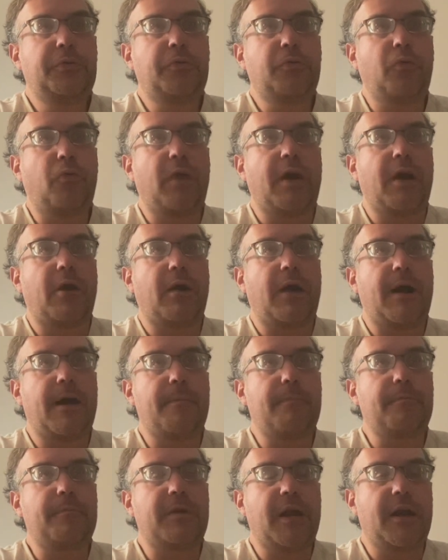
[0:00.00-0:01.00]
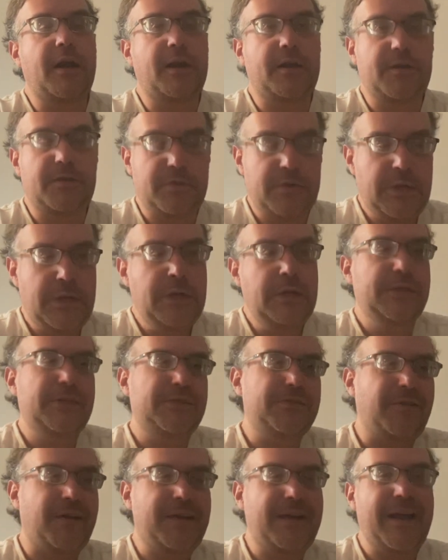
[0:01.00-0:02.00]
where I'm going to,
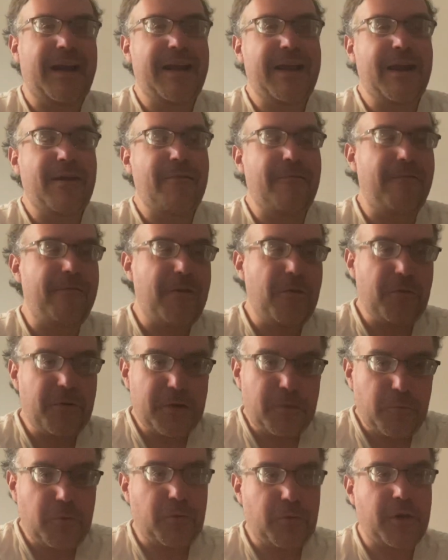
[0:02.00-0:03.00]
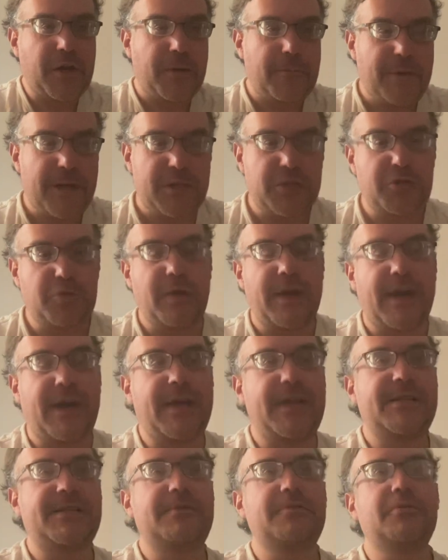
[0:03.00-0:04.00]
so I kind of had a feeling we were going to be at
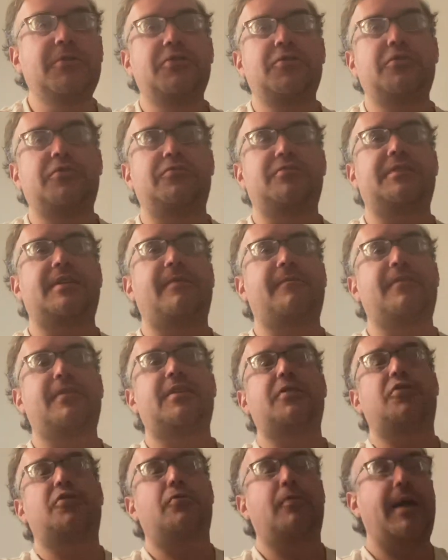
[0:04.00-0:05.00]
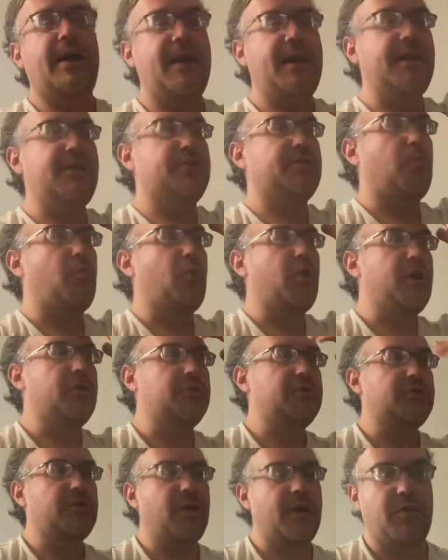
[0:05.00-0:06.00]
280s, 270, 280 somewhere.
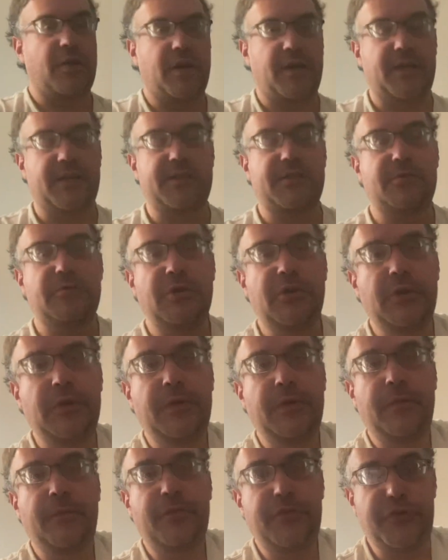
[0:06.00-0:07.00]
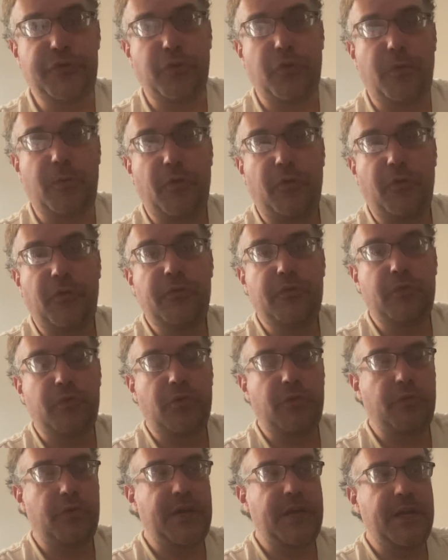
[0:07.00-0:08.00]
So I think it's doable
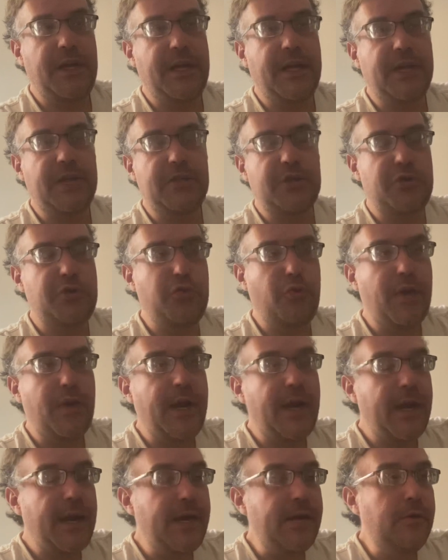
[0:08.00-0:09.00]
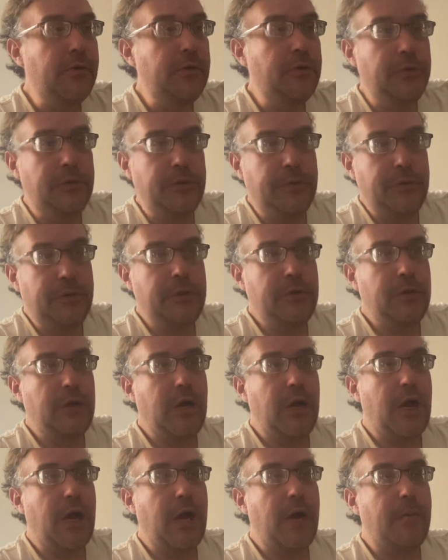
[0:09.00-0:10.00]
where we can get to 280,
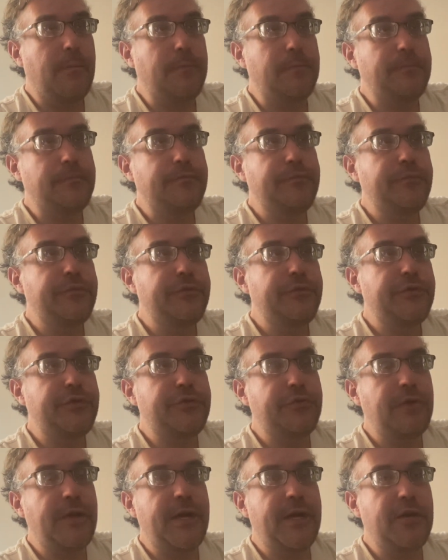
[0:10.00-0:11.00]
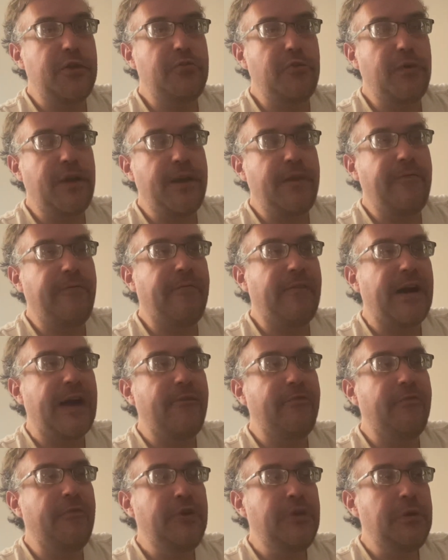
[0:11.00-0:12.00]
um, 280,
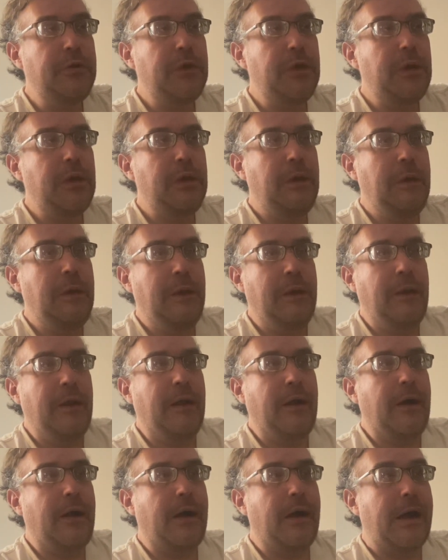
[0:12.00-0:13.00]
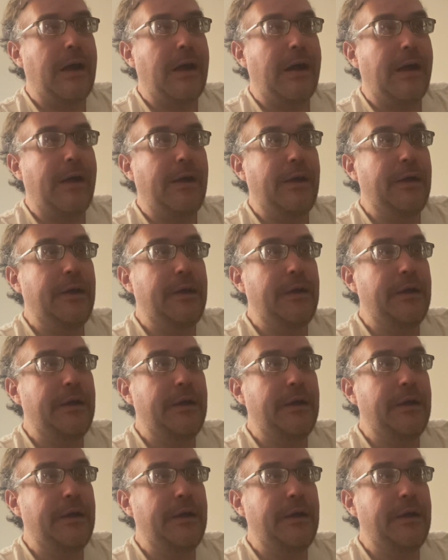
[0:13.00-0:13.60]
285. Uh,